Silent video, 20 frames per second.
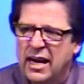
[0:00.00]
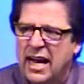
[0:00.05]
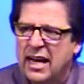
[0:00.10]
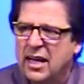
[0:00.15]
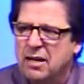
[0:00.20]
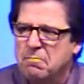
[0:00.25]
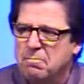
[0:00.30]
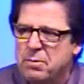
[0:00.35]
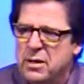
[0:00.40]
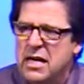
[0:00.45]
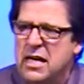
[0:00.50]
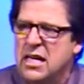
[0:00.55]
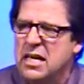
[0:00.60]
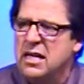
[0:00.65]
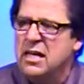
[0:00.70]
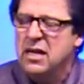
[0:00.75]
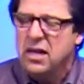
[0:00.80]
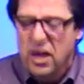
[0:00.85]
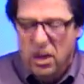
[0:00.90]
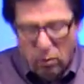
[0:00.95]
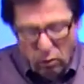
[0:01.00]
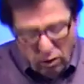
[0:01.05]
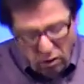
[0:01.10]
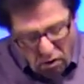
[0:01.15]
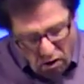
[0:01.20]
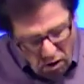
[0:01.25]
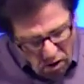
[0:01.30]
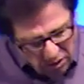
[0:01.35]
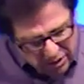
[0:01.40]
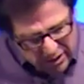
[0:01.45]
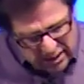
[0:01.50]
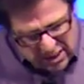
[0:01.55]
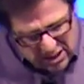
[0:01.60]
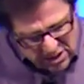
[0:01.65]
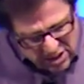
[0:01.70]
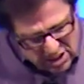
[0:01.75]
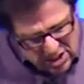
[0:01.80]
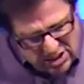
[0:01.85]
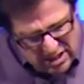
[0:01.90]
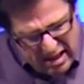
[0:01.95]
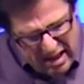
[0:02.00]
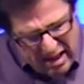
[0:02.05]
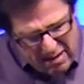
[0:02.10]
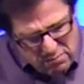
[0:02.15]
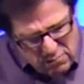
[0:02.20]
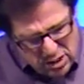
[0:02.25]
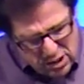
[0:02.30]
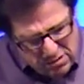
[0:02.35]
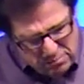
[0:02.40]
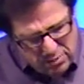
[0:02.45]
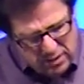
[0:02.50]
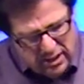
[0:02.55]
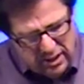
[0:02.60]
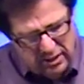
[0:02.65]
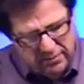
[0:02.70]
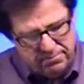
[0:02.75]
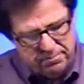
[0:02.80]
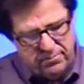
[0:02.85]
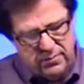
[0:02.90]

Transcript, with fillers: I can be all that He's designed me to be.